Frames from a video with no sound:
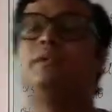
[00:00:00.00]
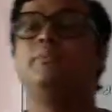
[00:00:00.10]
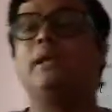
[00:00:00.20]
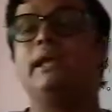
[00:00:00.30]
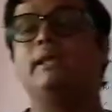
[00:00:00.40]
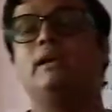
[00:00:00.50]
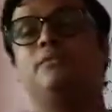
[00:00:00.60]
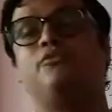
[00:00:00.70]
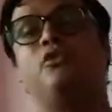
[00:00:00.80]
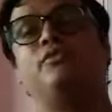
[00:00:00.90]
people can
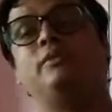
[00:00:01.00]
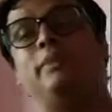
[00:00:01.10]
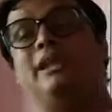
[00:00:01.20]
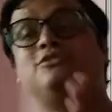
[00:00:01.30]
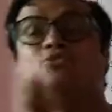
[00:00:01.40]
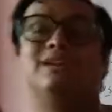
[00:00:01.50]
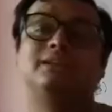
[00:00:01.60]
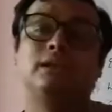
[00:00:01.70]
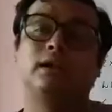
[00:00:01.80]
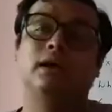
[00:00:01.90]
come from one place to
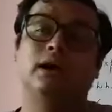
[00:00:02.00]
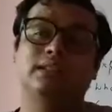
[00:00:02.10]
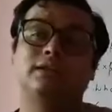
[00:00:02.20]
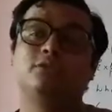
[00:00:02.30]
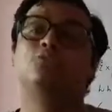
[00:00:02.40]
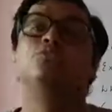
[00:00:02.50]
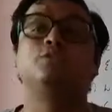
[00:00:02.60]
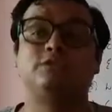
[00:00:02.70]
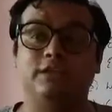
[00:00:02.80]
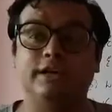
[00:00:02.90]
another to
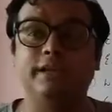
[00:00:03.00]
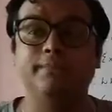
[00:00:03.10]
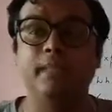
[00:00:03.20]
study.